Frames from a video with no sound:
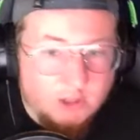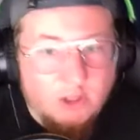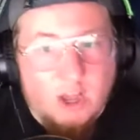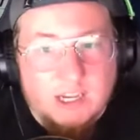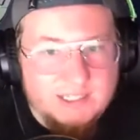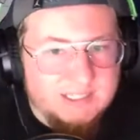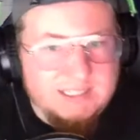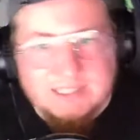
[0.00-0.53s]

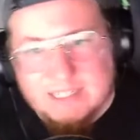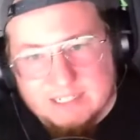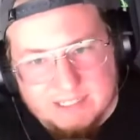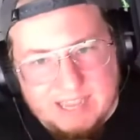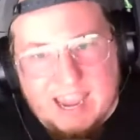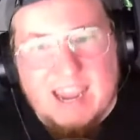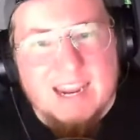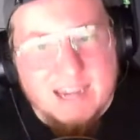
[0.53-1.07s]
lost at
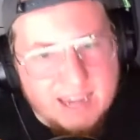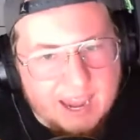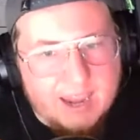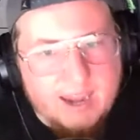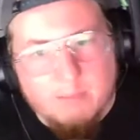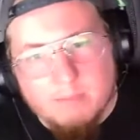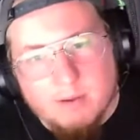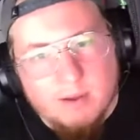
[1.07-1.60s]
least a
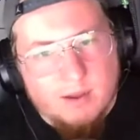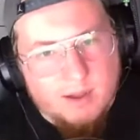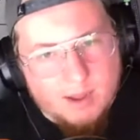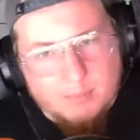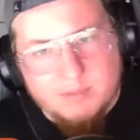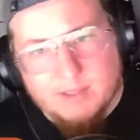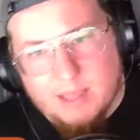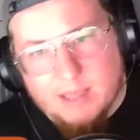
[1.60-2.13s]
game
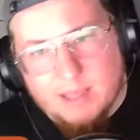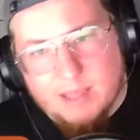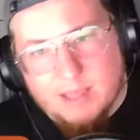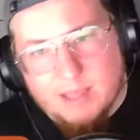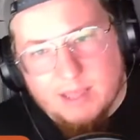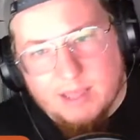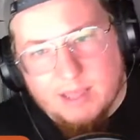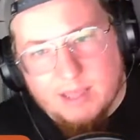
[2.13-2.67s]
up to
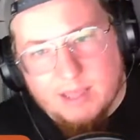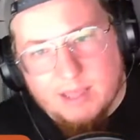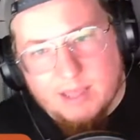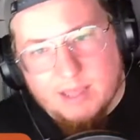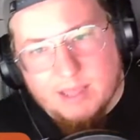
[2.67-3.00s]
that point. Right.